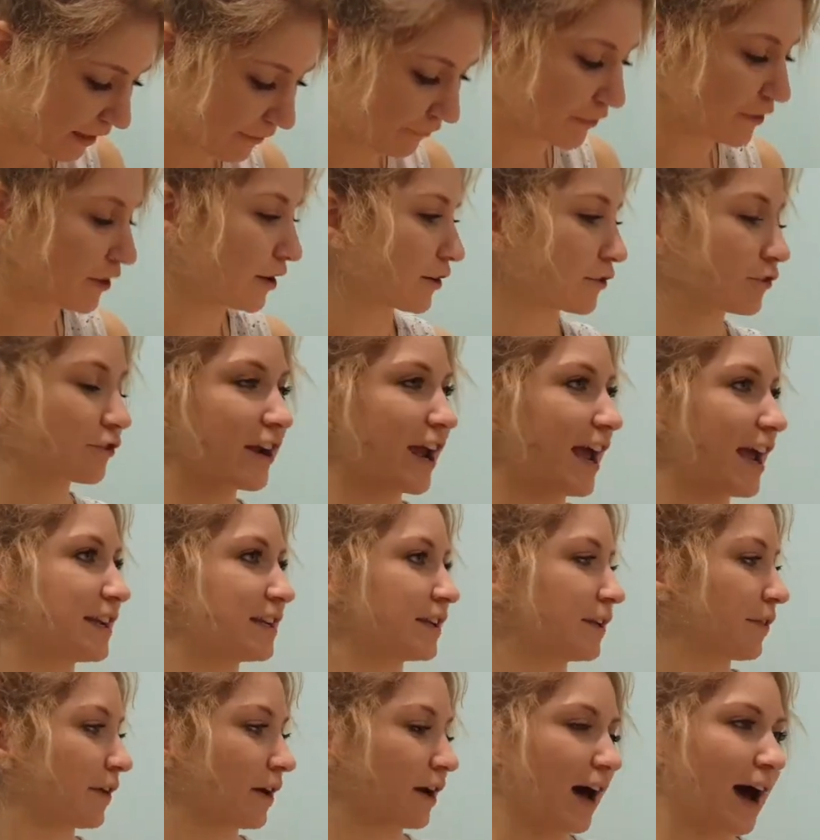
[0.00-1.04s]
if you're
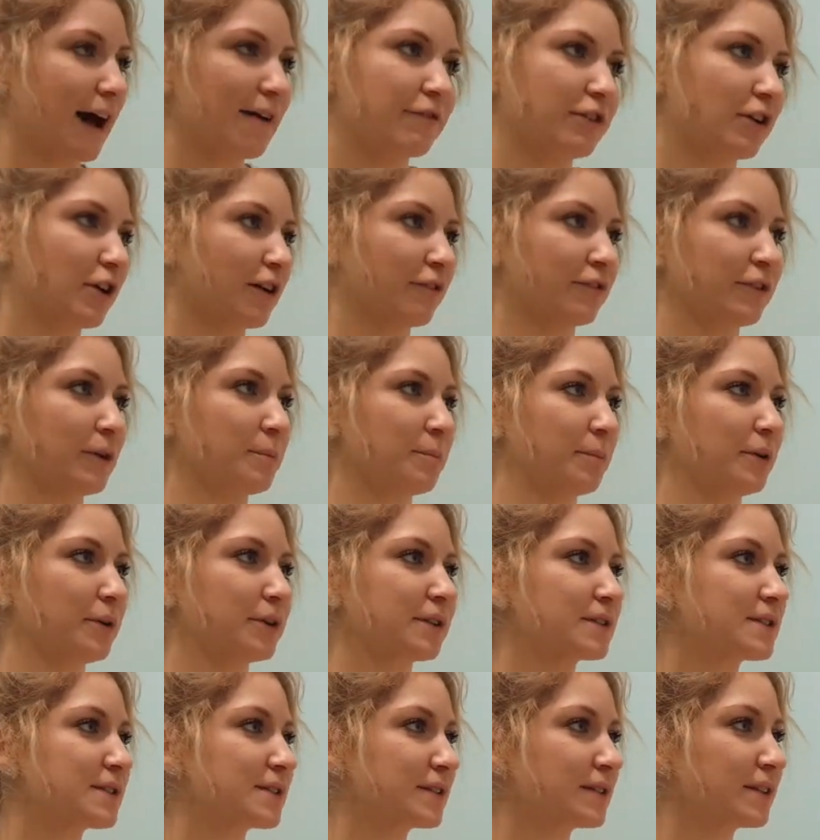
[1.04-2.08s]
creating the cover of your
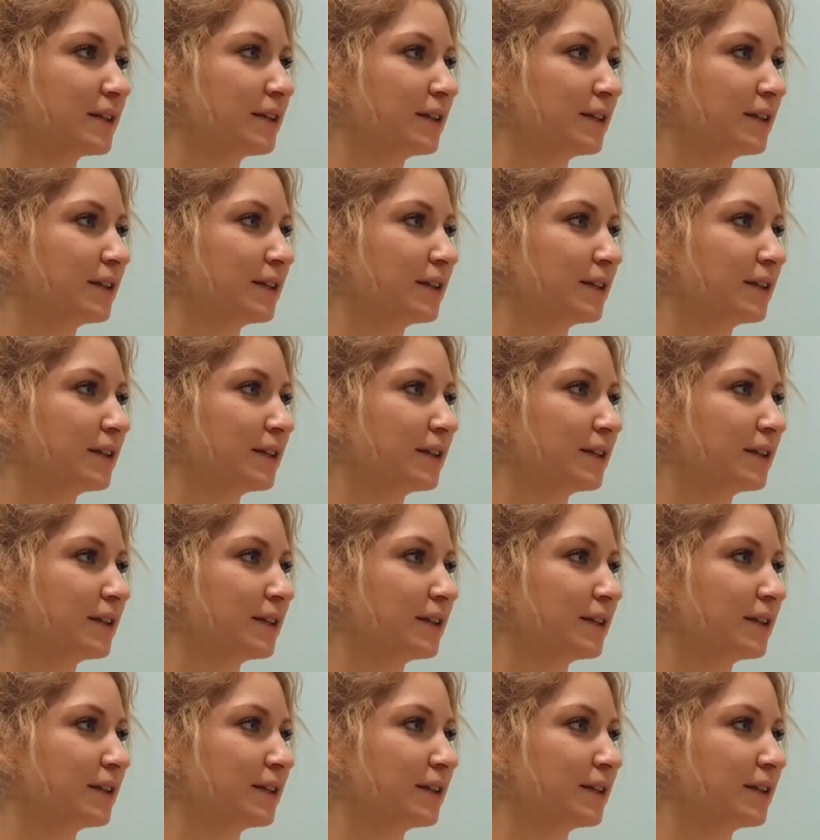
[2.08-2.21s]
books,